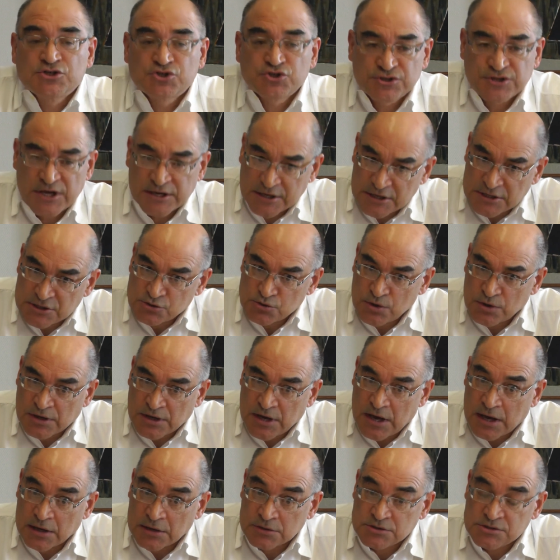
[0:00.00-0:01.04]
should take into
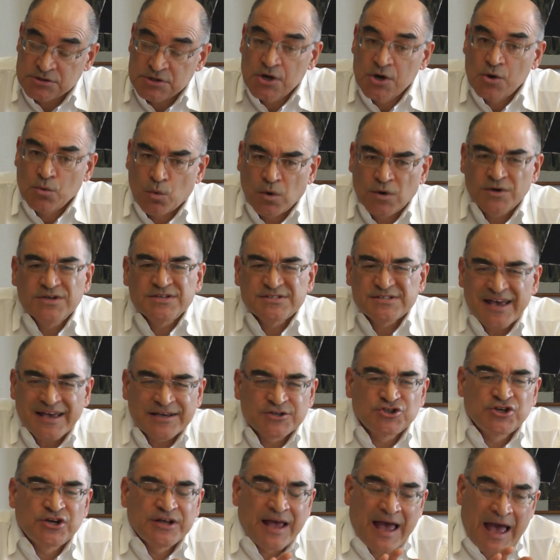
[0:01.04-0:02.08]
account what is
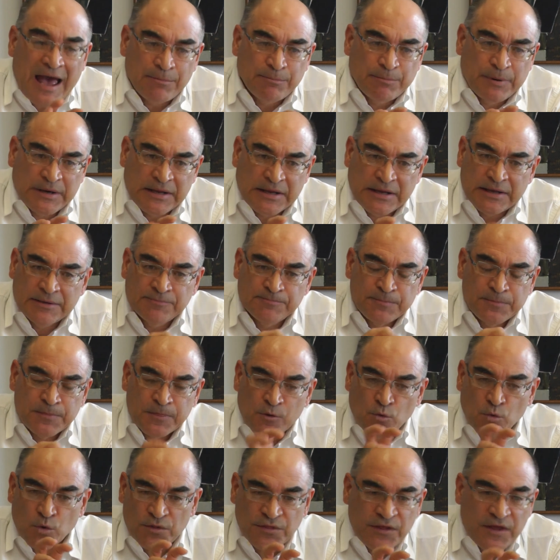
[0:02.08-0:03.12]
actually happening
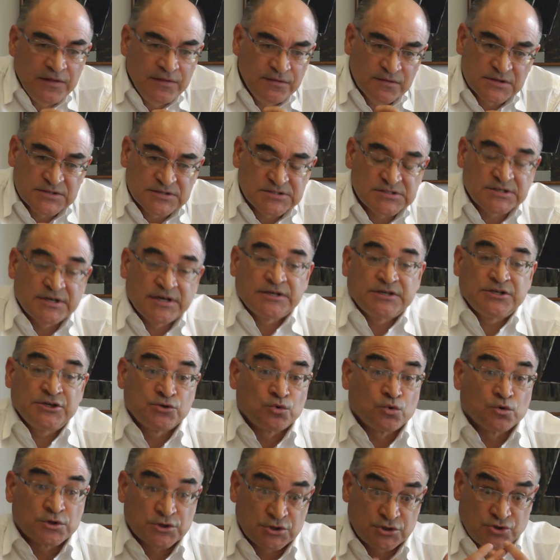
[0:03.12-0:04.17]
within the state
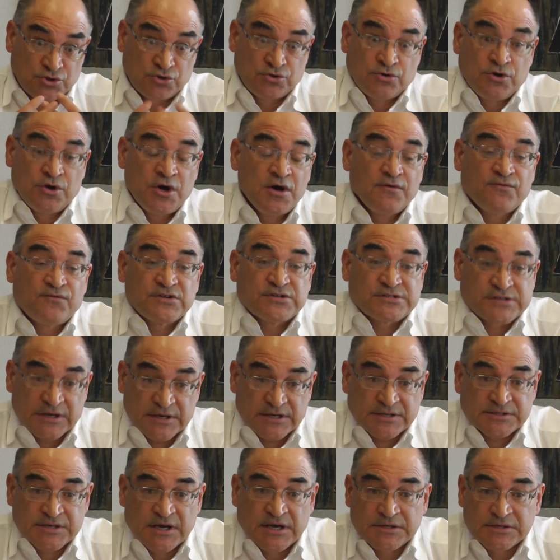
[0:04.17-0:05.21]
in order to
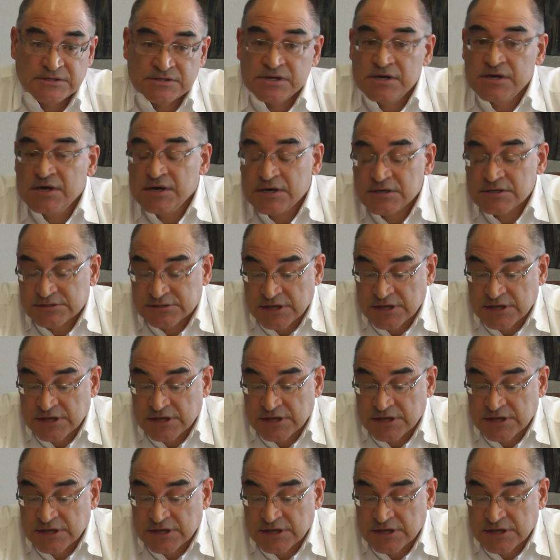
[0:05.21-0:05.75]
facilitate